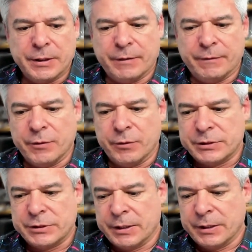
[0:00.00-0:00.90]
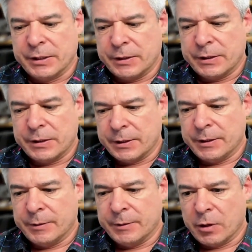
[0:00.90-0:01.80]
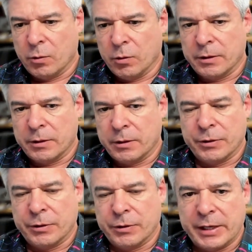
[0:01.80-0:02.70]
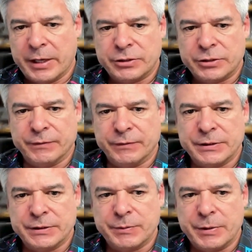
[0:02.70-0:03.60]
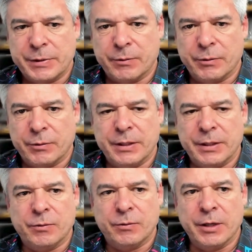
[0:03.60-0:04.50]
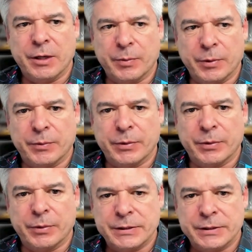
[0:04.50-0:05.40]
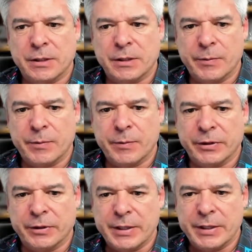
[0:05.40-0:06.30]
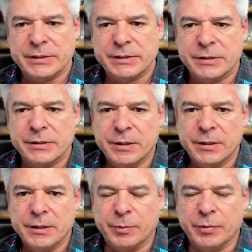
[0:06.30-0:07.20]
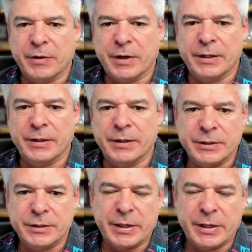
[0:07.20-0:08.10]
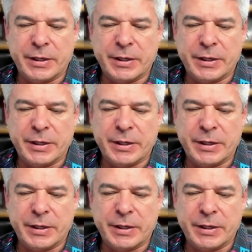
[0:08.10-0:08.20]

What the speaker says: focusing our work with managed services, meaning we help companies on a monthly basis to provide these managed